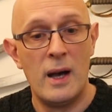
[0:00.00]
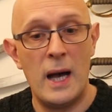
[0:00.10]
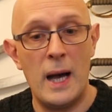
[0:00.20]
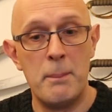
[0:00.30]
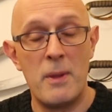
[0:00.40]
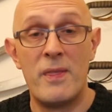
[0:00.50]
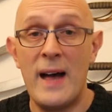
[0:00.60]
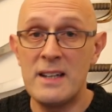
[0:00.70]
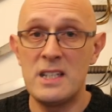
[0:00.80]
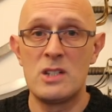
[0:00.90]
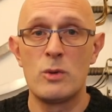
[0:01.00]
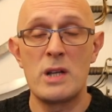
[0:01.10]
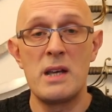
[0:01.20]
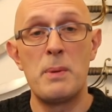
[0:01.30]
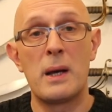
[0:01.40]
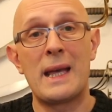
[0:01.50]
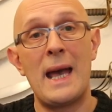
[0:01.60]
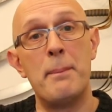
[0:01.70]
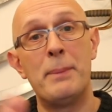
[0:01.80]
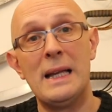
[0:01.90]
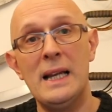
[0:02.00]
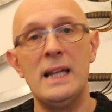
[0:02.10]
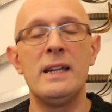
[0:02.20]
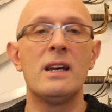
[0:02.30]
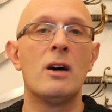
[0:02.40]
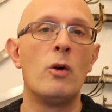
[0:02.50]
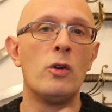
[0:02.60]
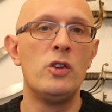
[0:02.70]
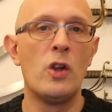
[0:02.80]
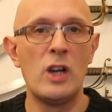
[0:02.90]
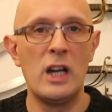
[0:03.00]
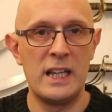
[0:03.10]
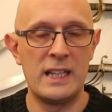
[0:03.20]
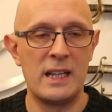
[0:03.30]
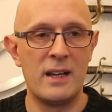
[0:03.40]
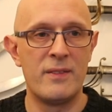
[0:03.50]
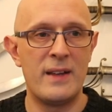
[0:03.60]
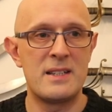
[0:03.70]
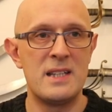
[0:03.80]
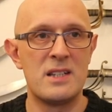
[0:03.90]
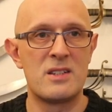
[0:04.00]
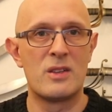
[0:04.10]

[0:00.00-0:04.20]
That distal taper can be linear or non-linear. That is,